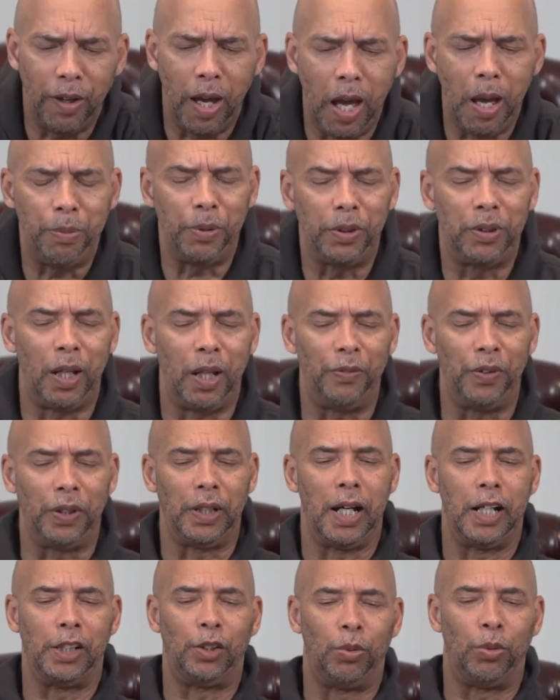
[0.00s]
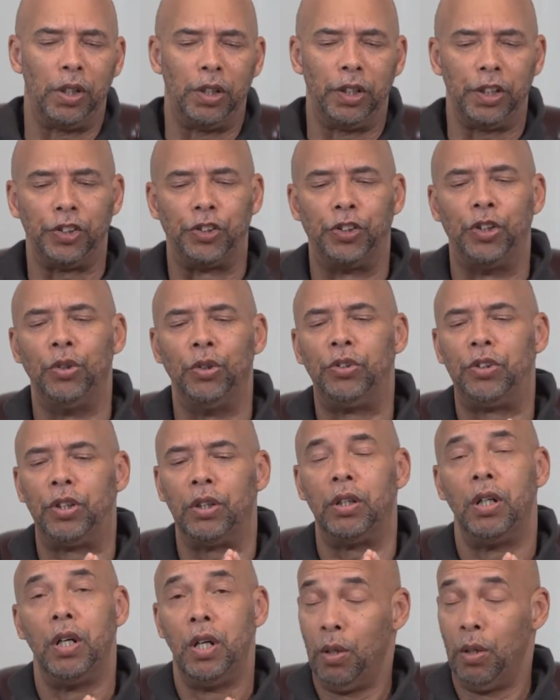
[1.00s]
of appetite for God's Word is due
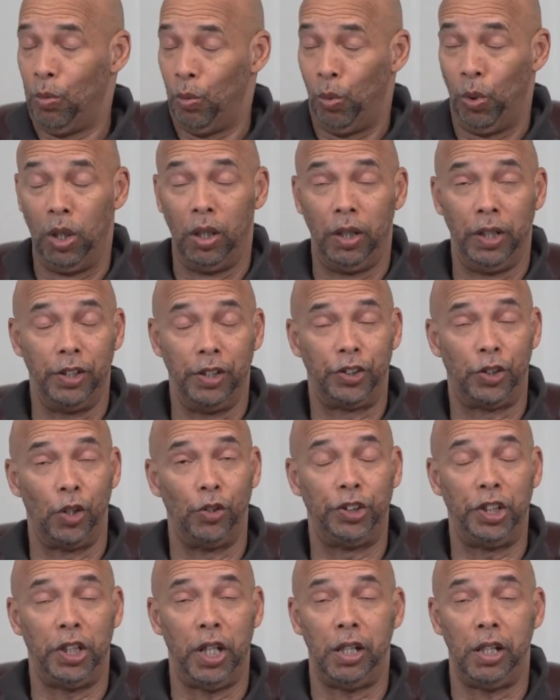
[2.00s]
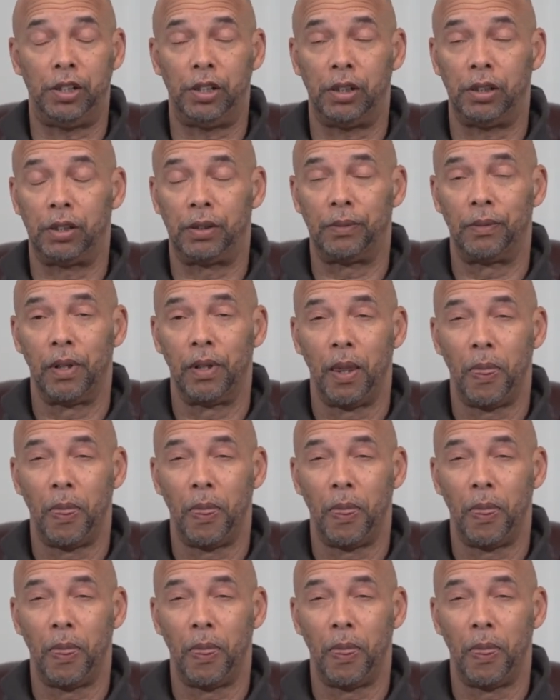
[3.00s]
to worldly associations.